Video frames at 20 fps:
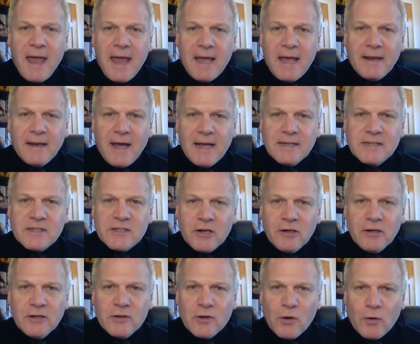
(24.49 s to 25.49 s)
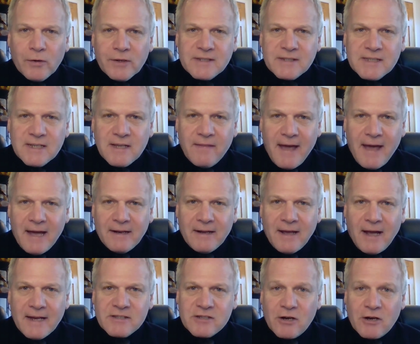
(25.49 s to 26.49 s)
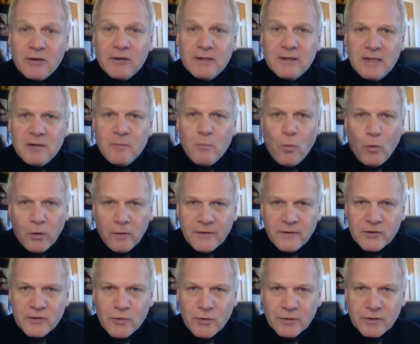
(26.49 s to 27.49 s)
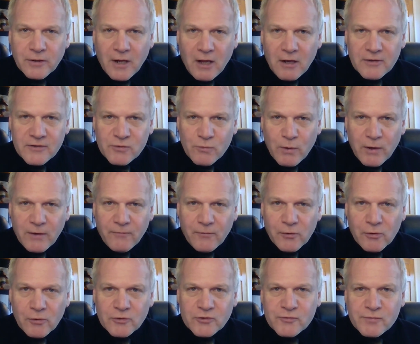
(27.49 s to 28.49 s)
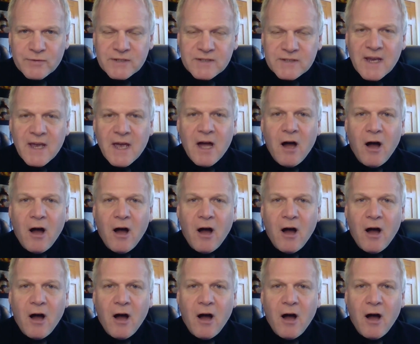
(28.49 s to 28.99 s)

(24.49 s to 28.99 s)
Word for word: And I started noticing that I started needing more than $200 a week for groceries.